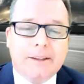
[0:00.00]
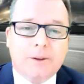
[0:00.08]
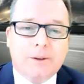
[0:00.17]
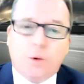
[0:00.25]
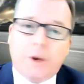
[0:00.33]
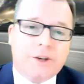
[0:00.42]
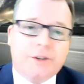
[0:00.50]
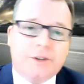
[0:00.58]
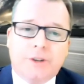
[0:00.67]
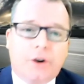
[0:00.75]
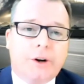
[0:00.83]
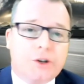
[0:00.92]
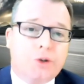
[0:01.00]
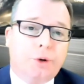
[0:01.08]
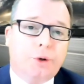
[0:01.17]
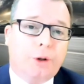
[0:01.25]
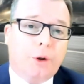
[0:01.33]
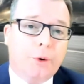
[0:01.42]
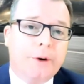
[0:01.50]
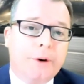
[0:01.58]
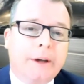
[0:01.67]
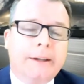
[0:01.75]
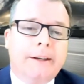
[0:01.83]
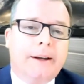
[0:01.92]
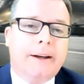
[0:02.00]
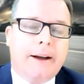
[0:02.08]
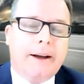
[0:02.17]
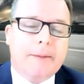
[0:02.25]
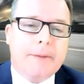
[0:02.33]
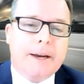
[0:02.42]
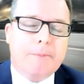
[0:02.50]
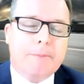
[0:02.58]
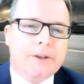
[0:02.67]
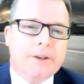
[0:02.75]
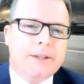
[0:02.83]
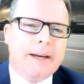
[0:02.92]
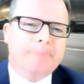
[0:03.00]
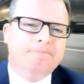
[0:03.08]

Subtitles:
questions that kind of stood alone in amongst that.